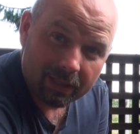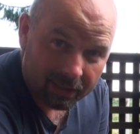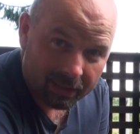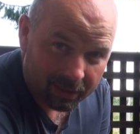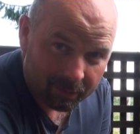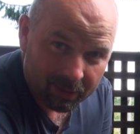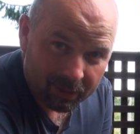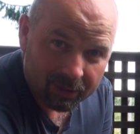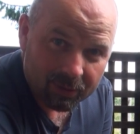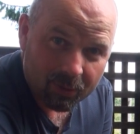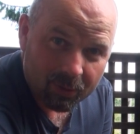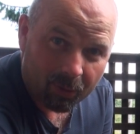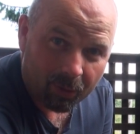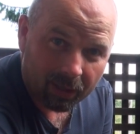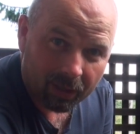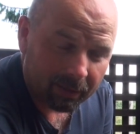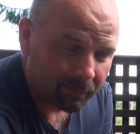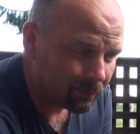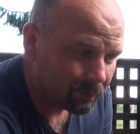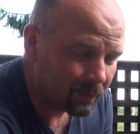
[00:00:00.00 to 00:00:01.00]
a little bit
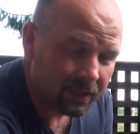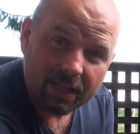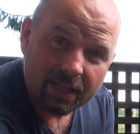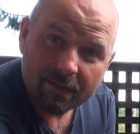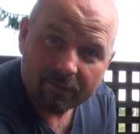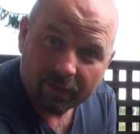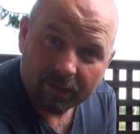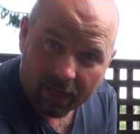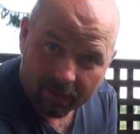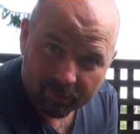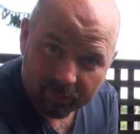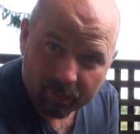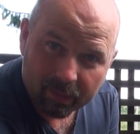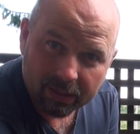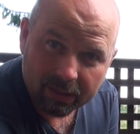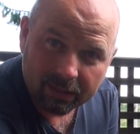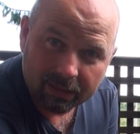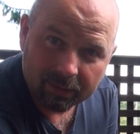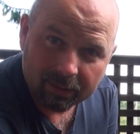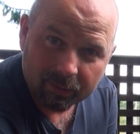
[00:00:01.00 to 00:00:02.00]
taller if they haven't
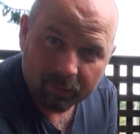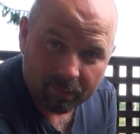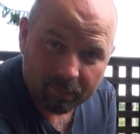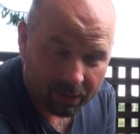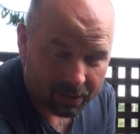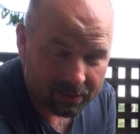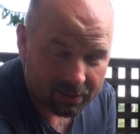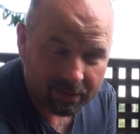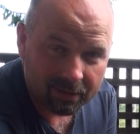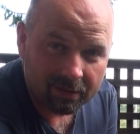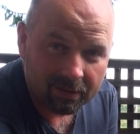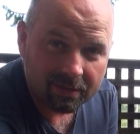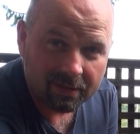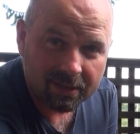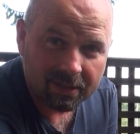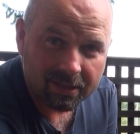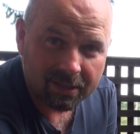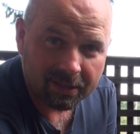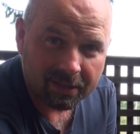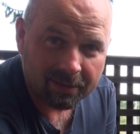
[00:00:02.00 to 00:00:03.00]
been eaten by slugs
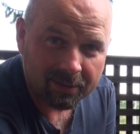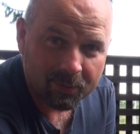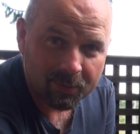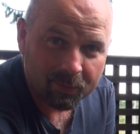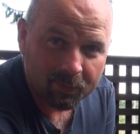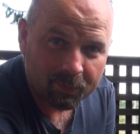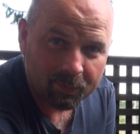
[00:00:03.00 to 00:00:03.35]
and snails.